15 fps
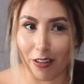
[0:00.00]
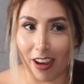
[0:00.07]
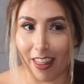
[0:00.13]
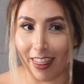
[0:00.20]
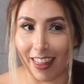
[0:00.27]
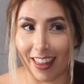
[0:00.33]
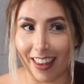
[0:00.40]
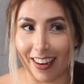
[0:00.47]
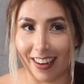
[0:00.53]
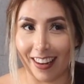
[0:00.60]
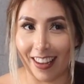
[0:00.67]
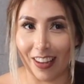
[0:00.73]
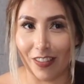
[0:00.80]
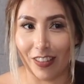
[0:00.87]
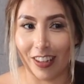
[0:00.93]
And then
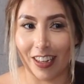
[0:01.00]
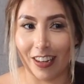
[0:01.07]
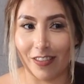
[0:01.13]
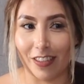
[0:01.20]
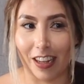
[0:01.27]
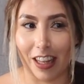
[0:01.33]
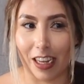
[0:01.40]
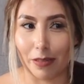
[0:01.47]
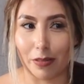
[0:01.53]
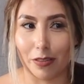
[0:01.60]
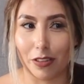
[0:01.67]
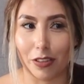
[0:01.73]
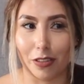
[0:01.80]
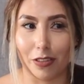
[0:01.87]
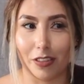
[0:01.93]
even if I like my
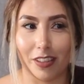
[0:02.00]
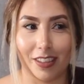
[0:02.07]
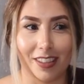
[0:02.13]
results